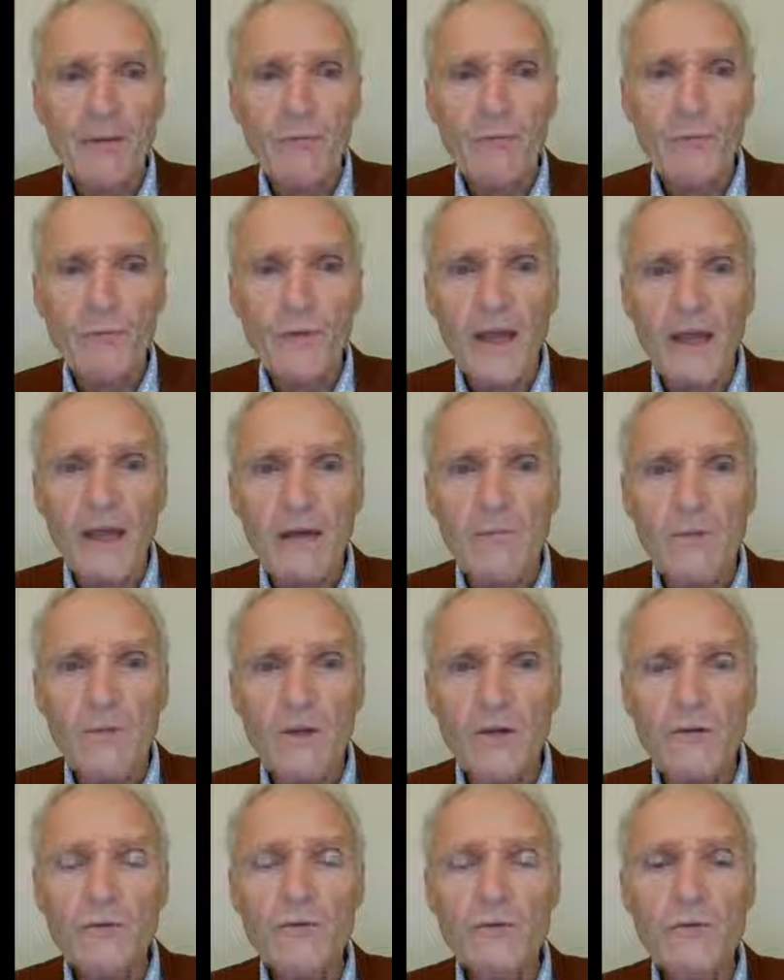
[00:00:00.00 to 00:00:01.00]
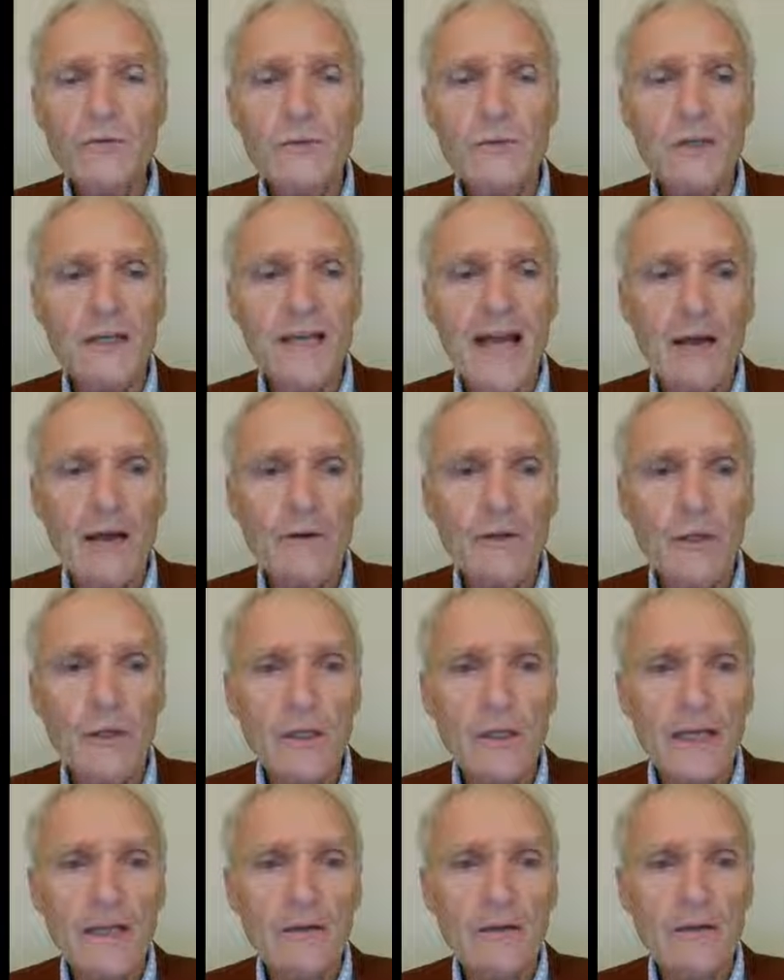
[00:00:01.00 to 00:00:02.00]
and they can be used to
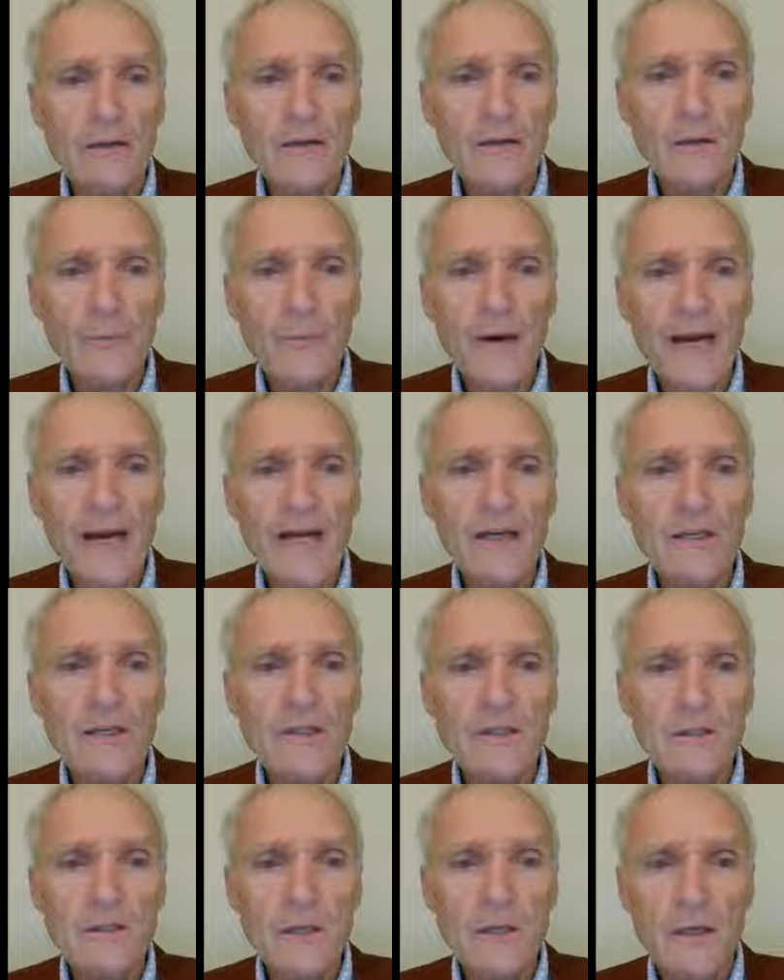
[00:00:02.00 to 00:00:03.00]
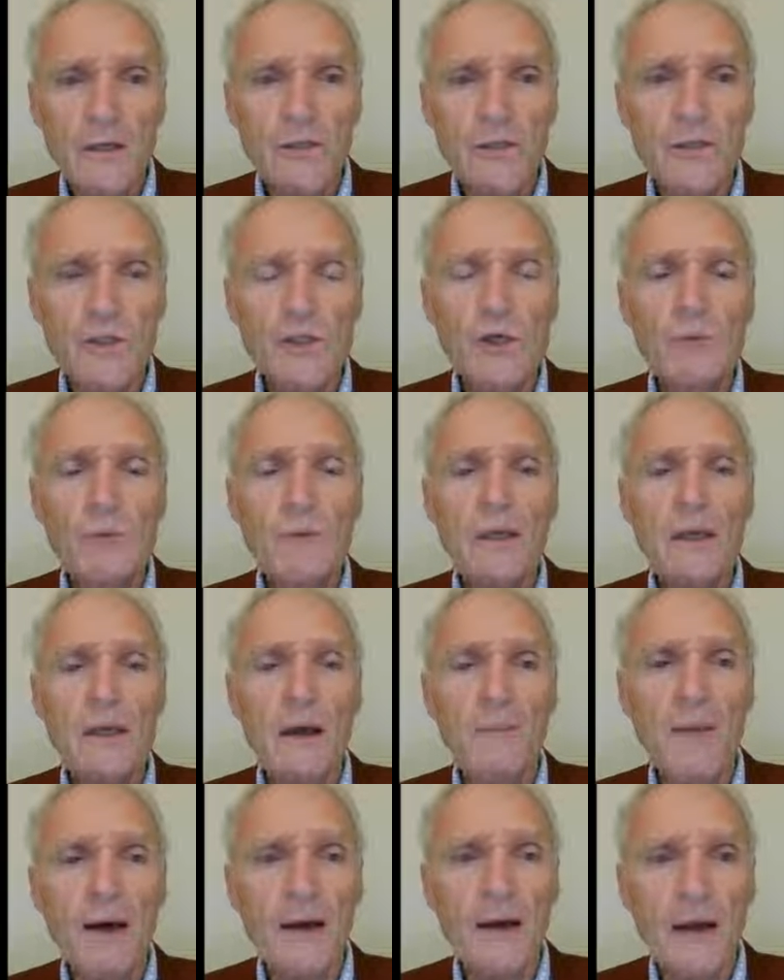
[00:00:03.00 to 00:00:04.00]
calculate that the brain is
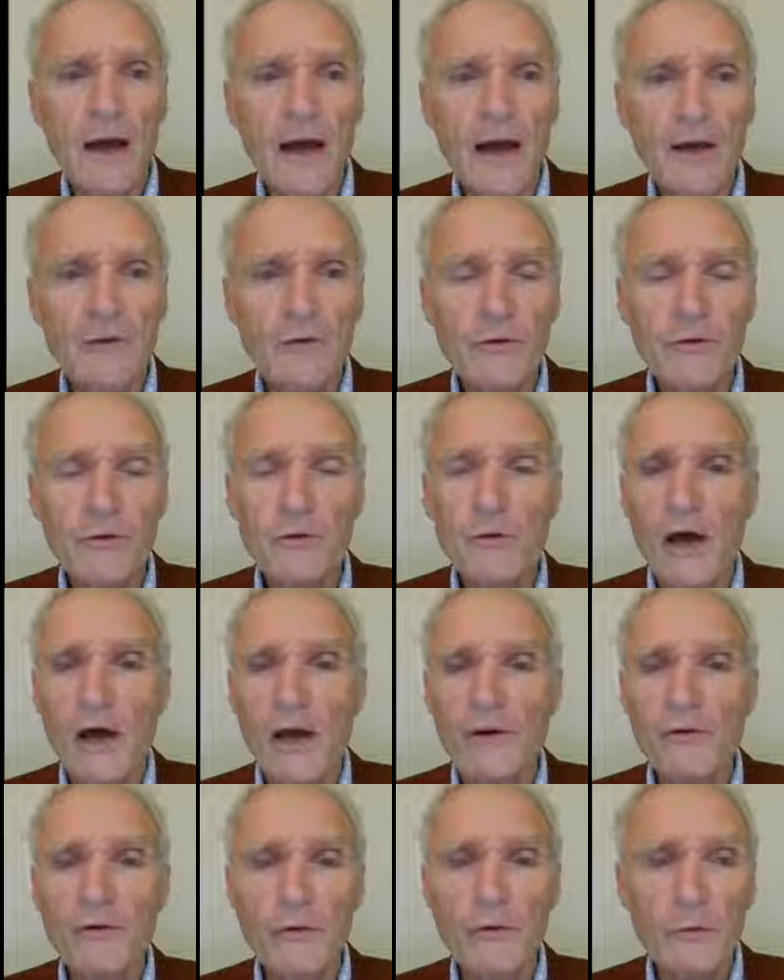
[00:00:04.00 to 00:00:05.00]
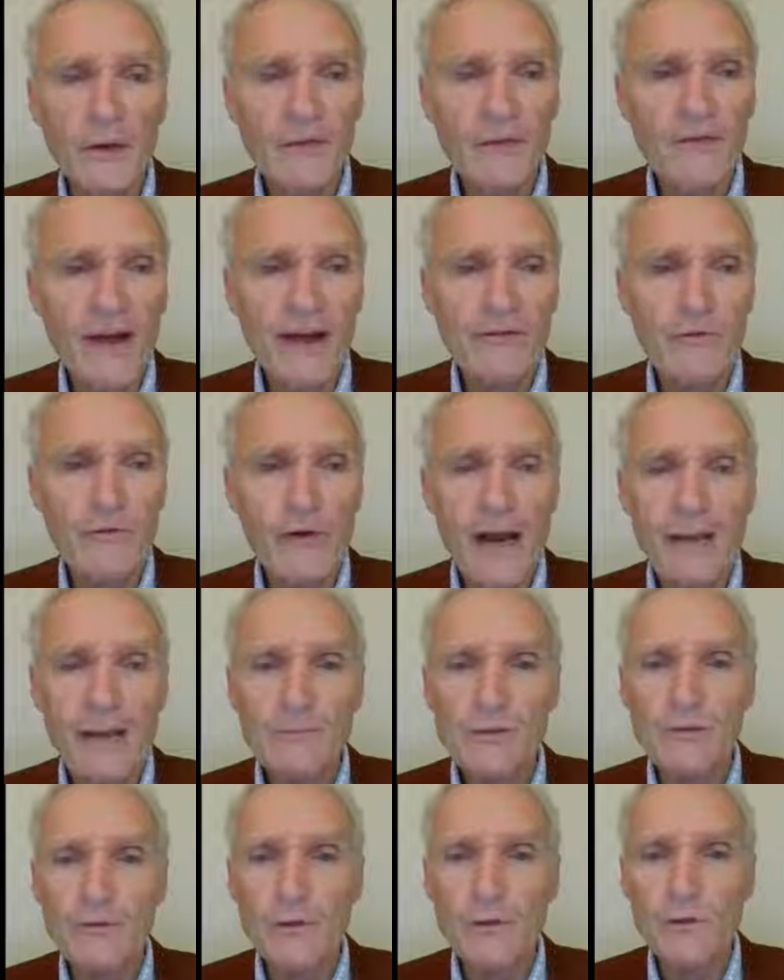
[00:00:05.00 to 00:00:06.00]
consuming about 100 to 125
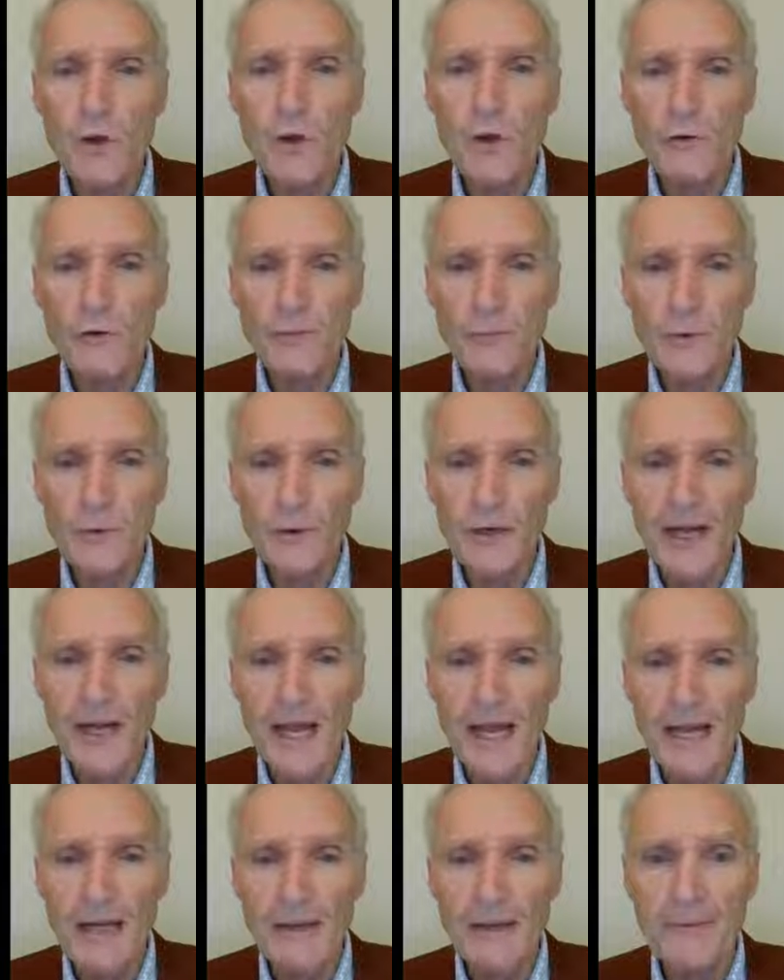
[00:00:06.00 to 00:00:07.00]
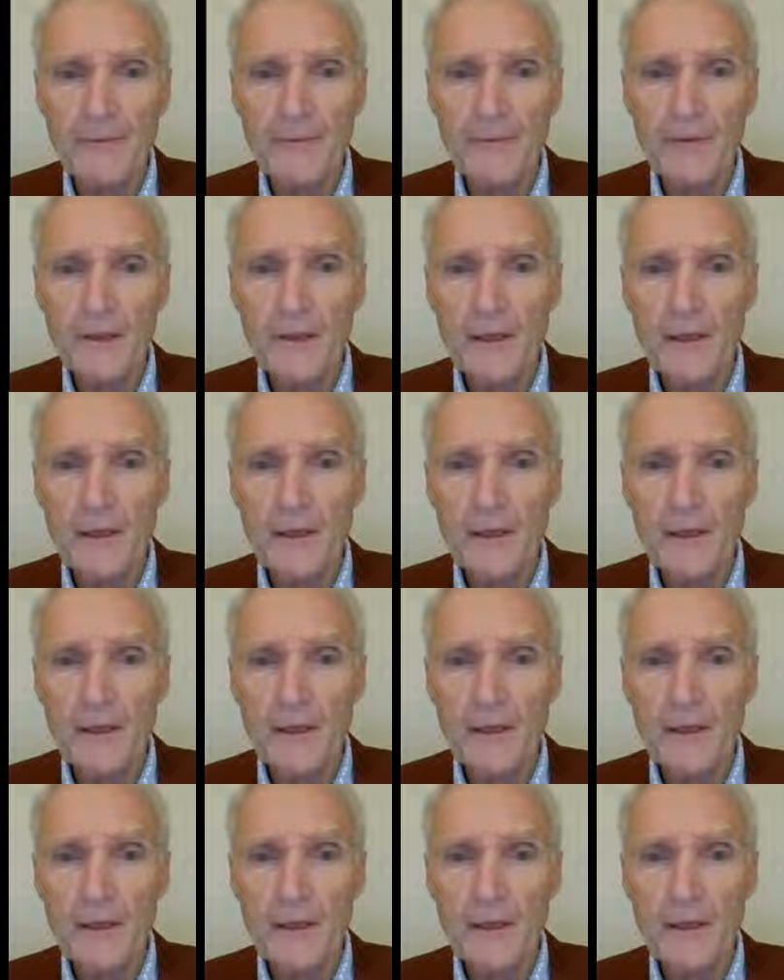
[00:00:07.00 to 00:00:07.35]
grams of glucose per day.